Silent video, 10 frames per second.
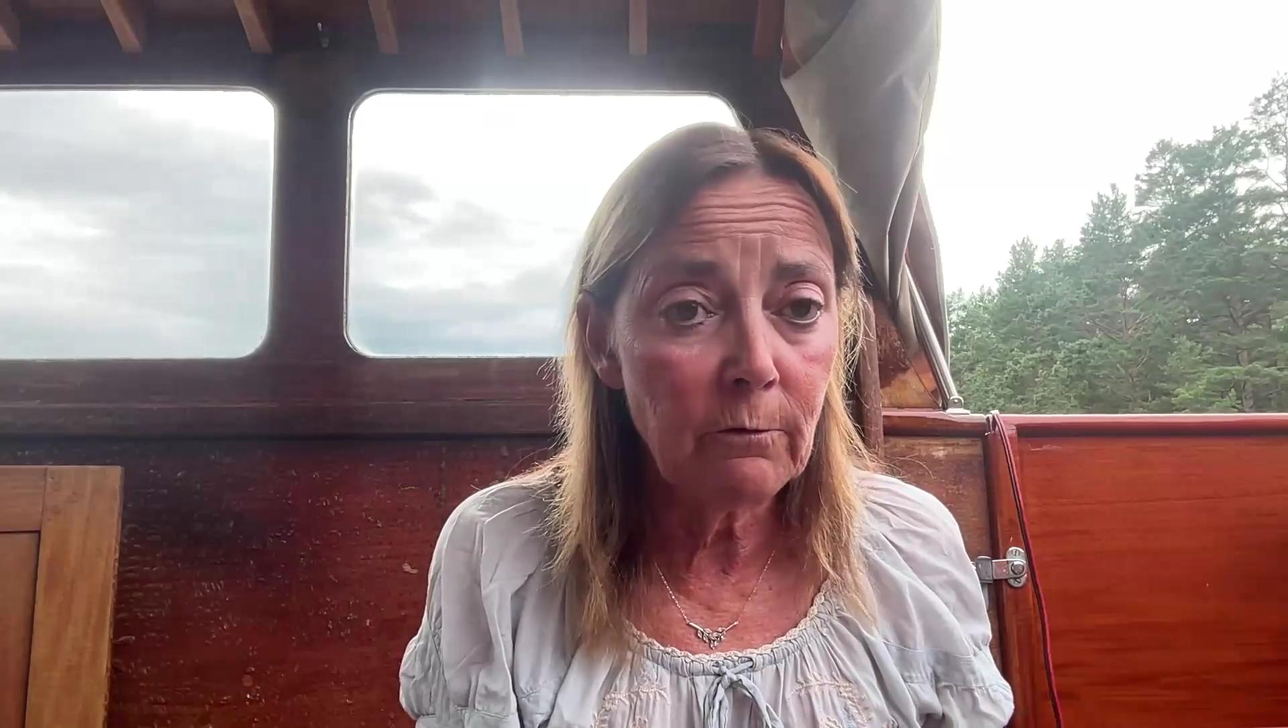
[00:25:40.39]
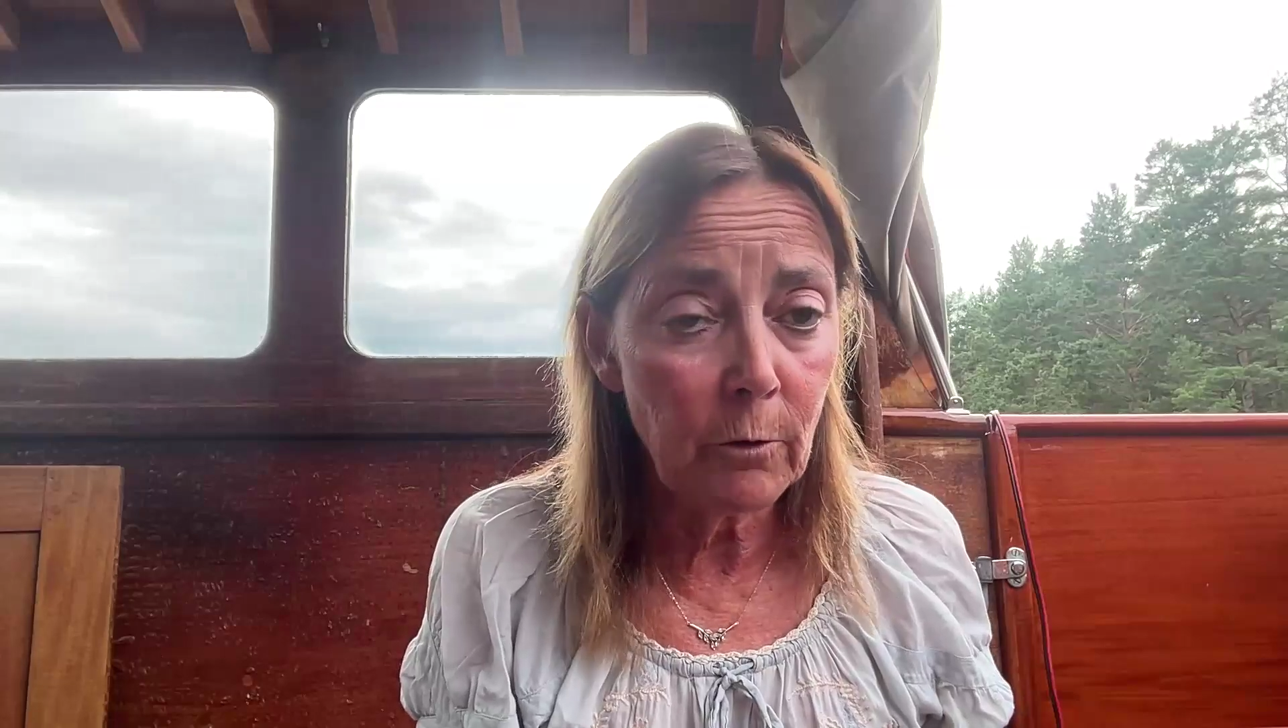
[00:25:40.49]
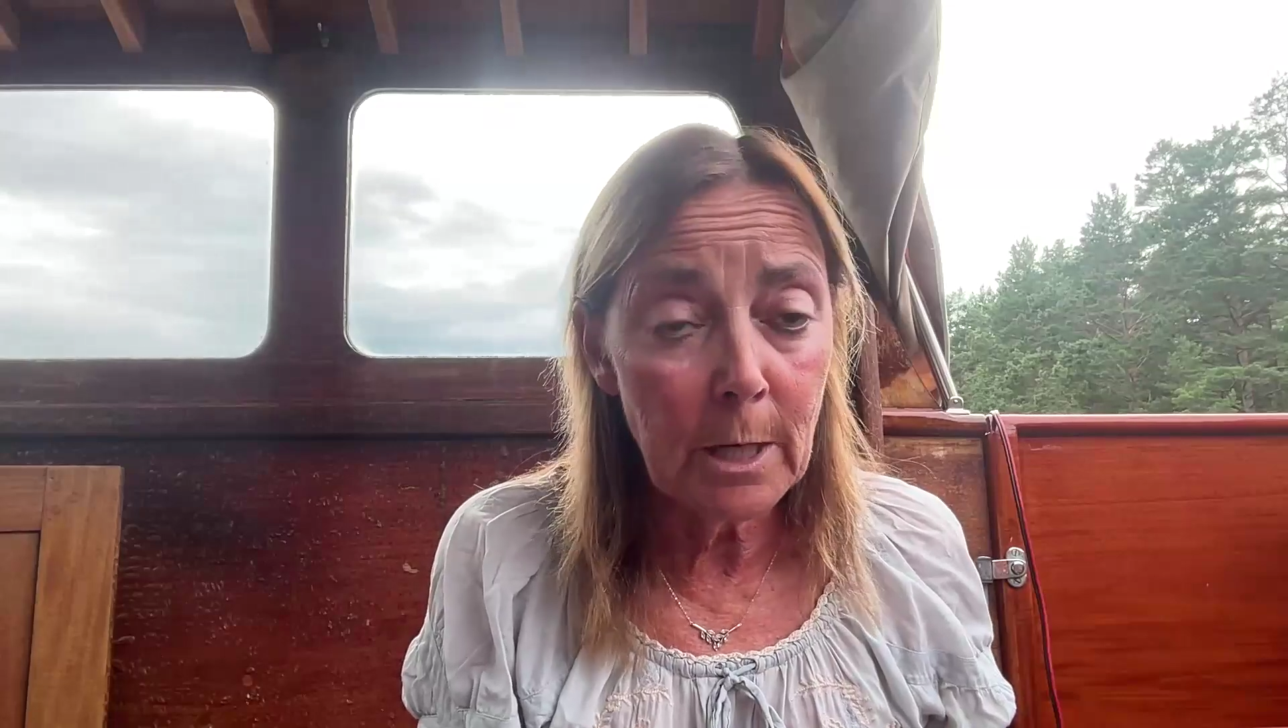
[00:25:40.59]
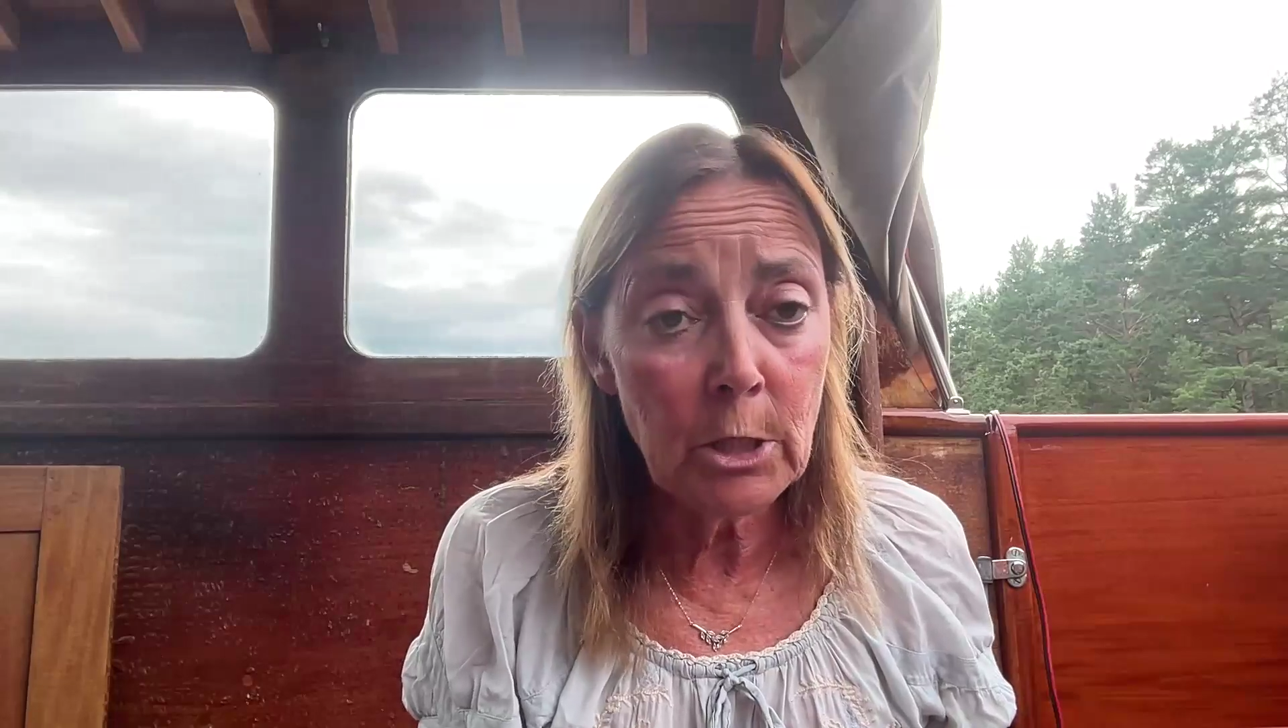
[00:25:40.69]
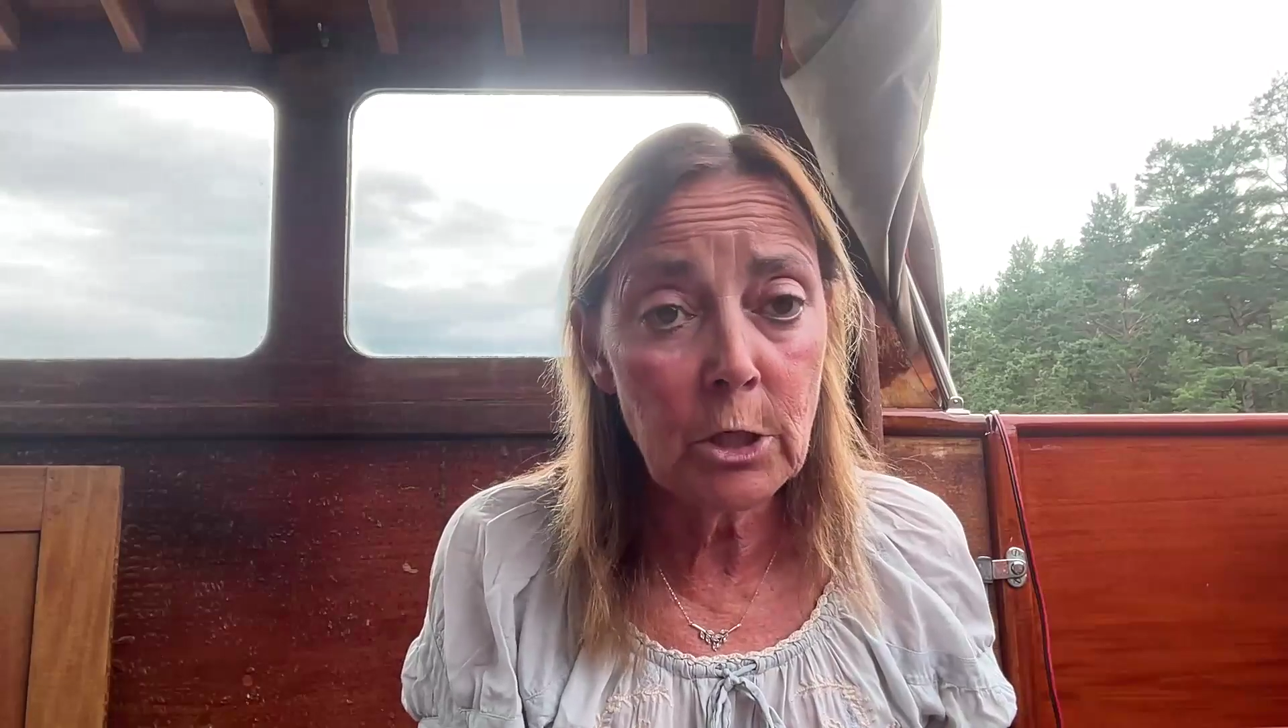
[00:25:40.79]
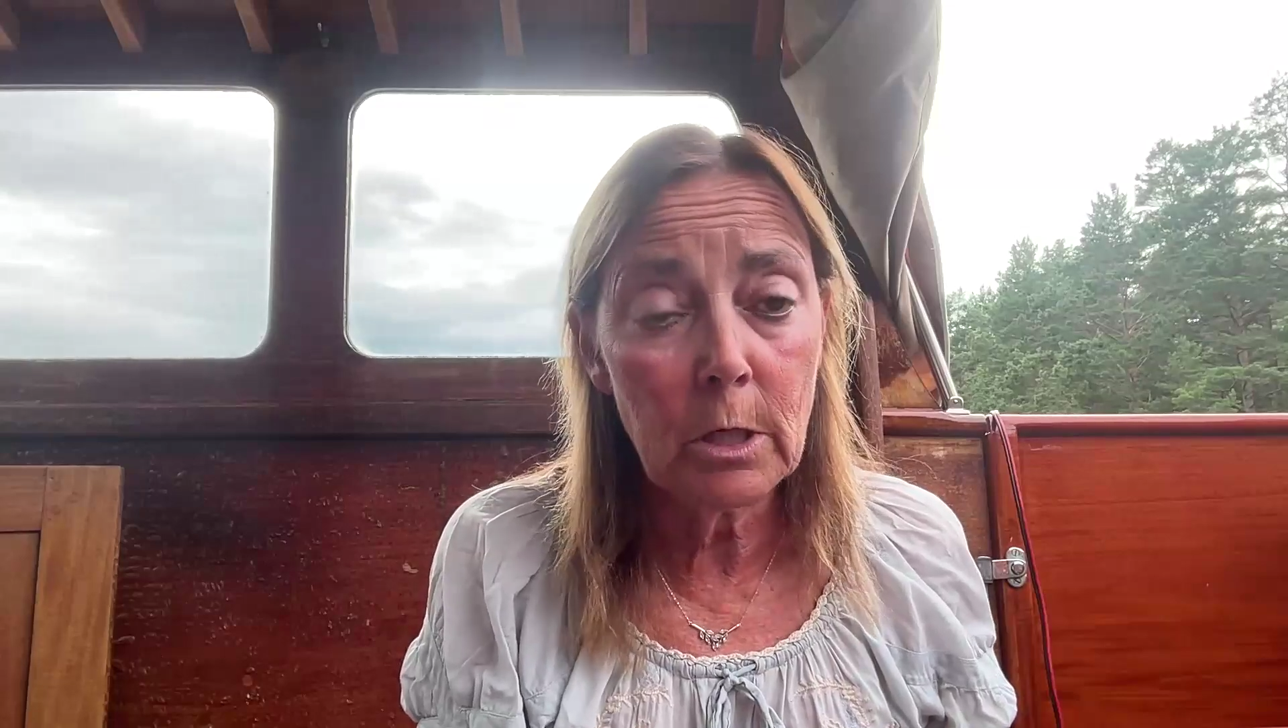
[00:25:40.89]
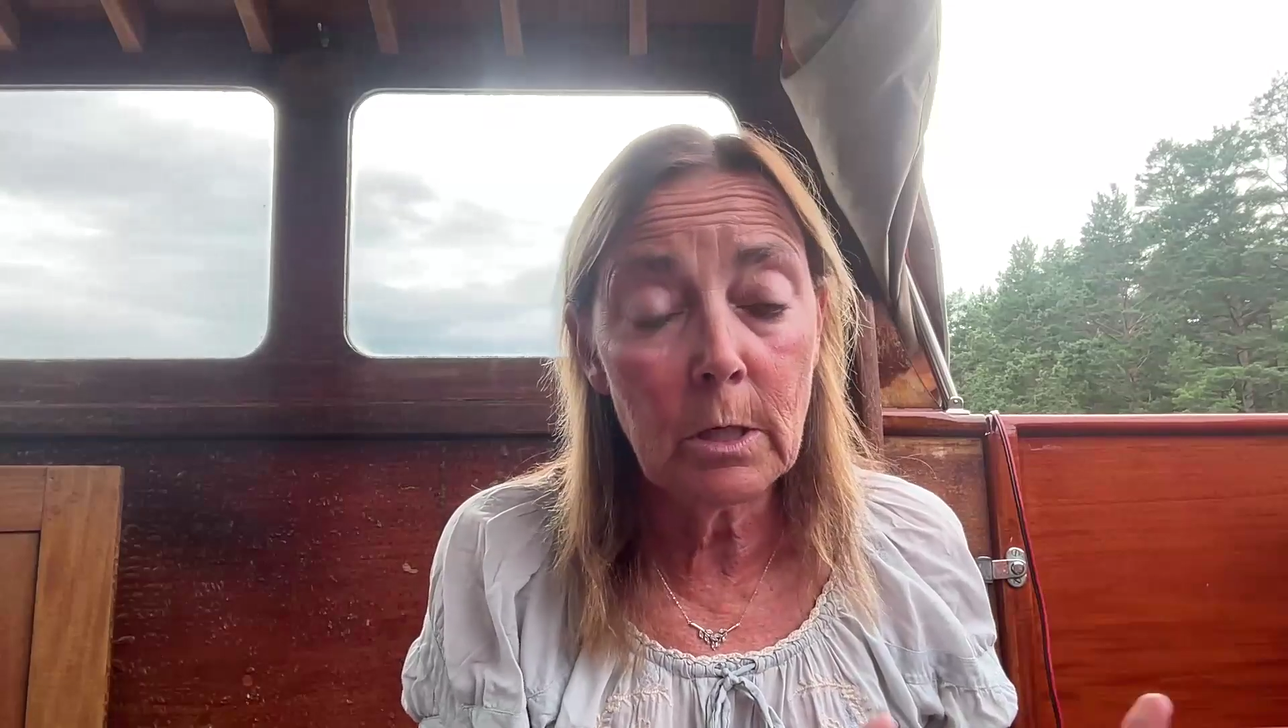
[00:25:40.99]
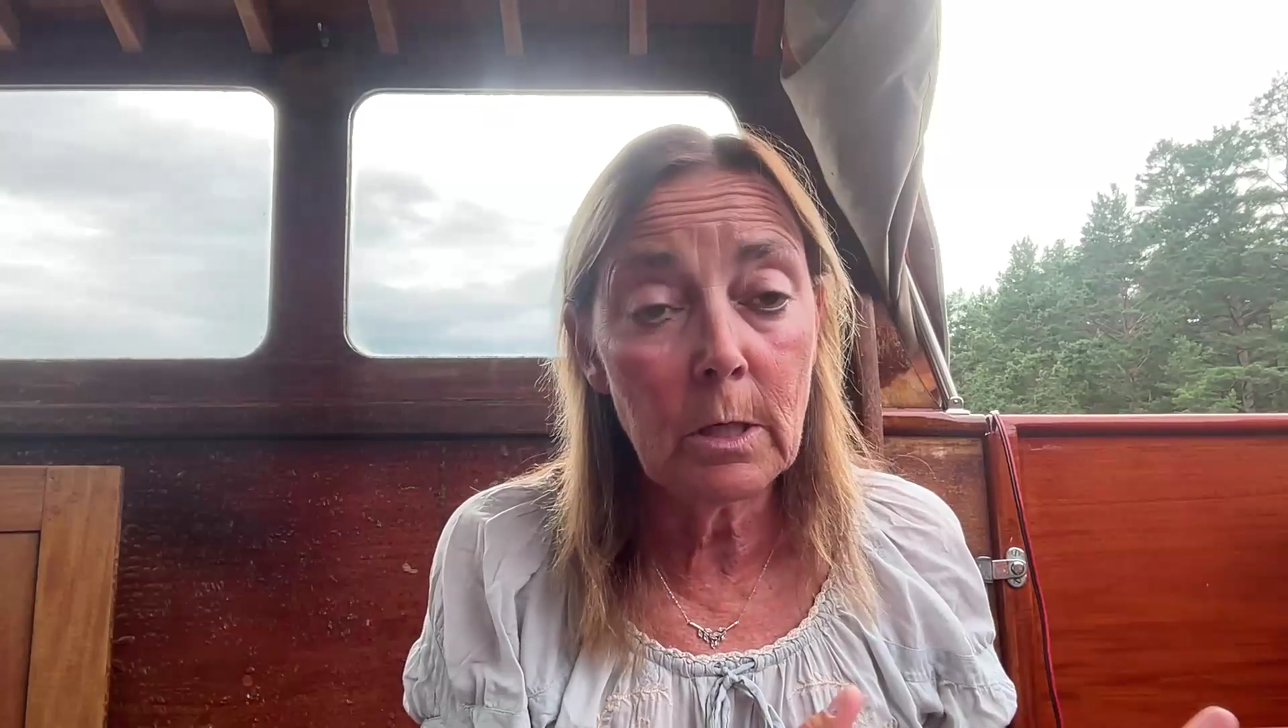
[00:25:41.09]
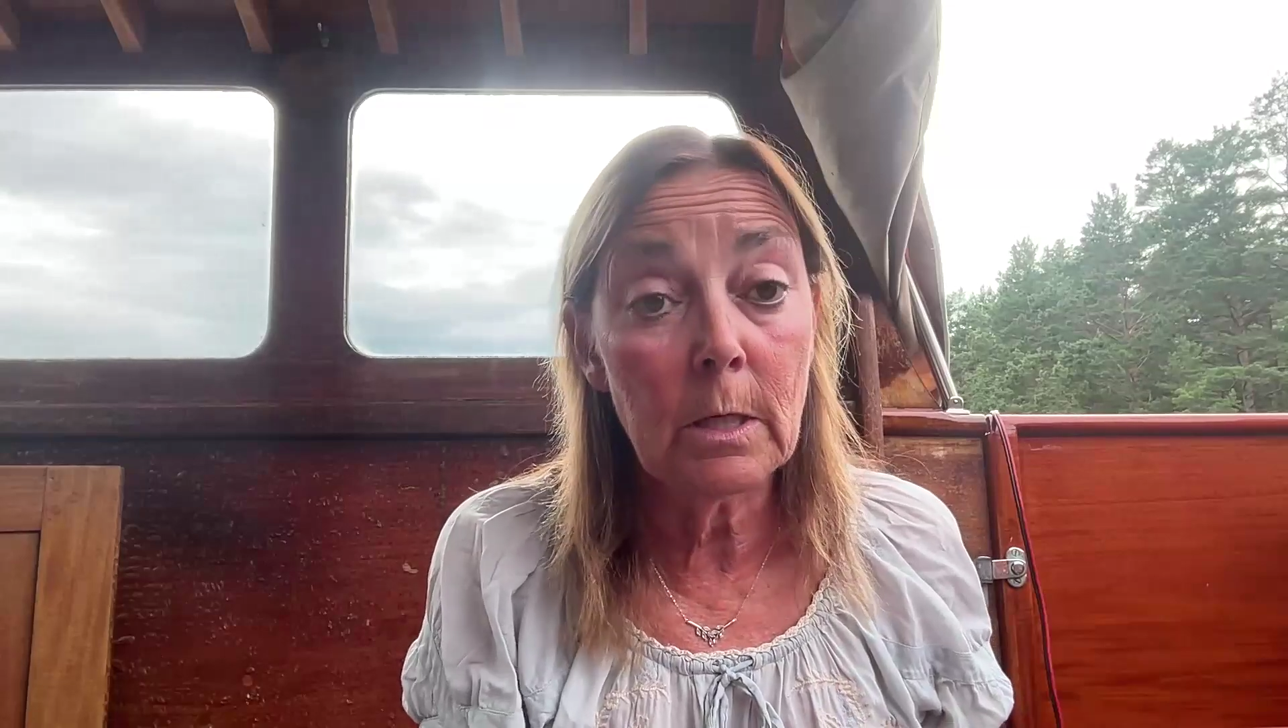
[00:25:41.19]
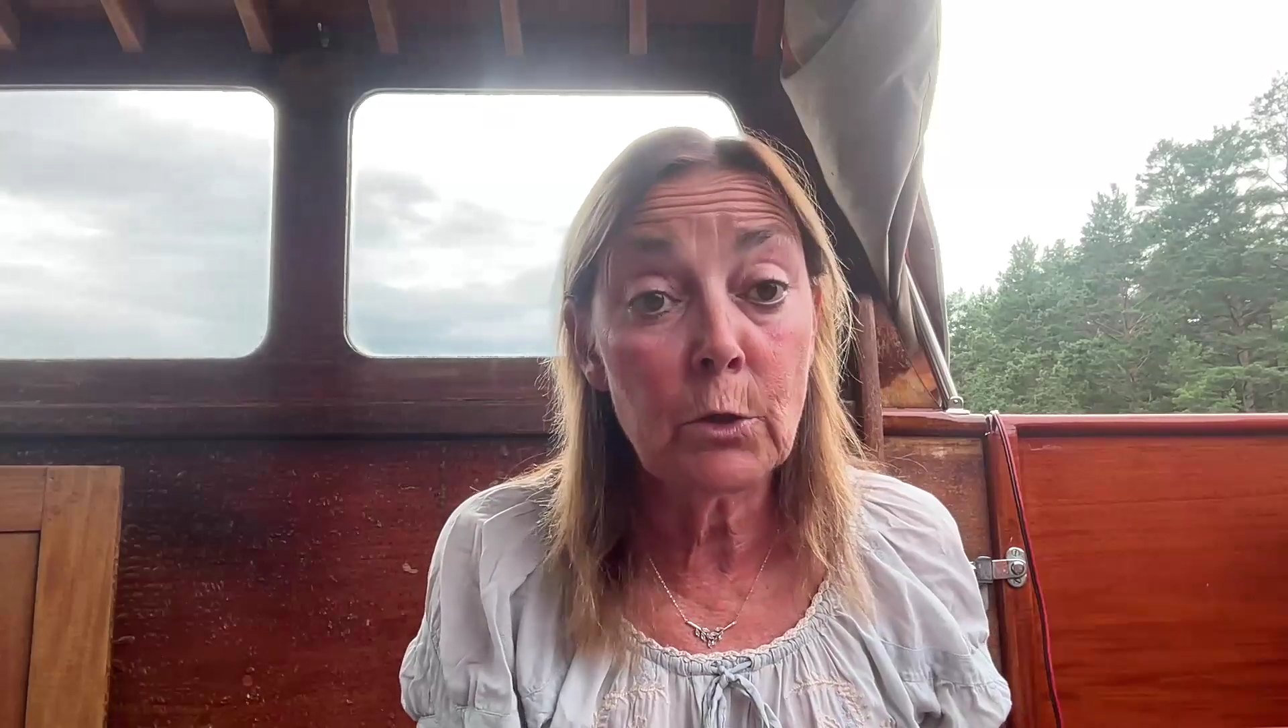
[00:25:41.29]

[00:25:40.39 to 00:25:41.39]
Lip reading: information and